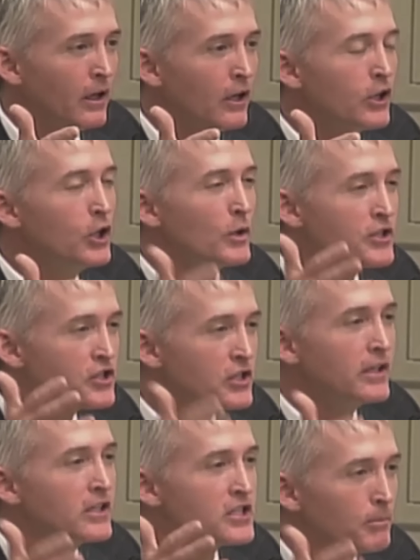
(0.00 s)
you would
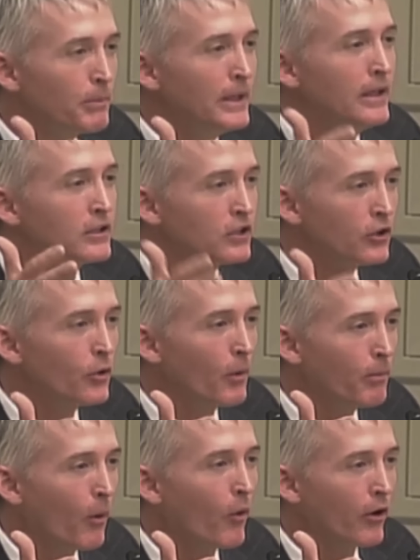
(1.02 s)
send a subpoena to the
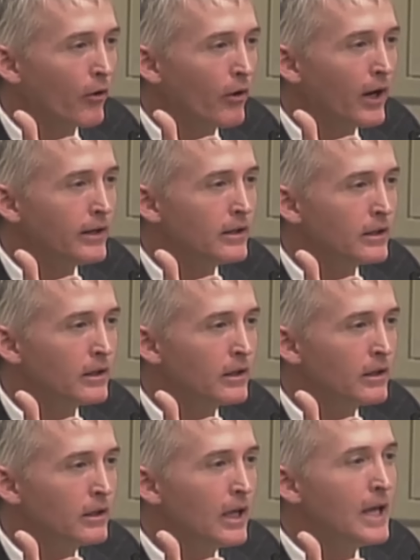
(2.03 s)
reporter, right?
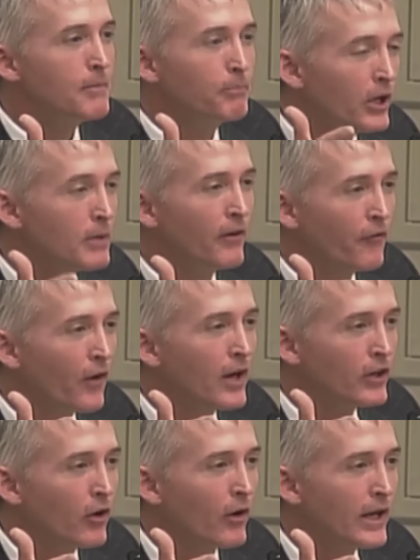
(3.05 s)
Right. And put him in front
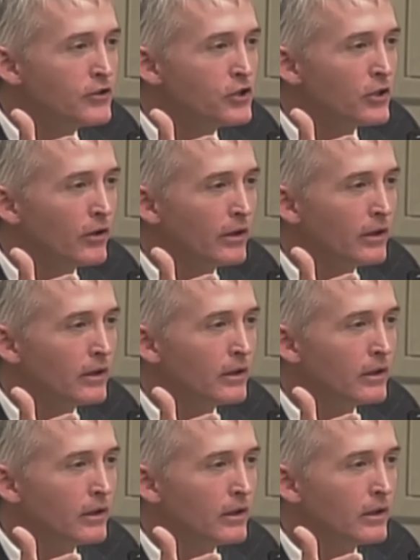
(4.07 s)
of a grand jury
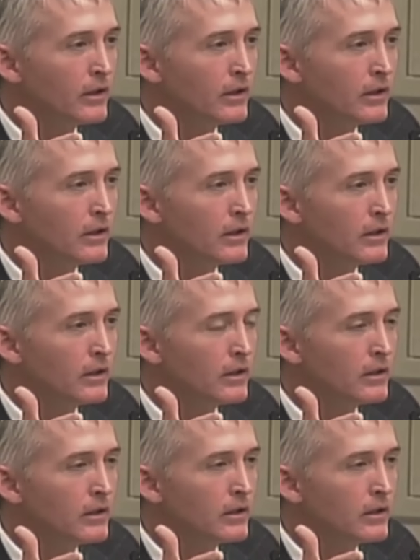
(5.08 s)
right? And keep, keep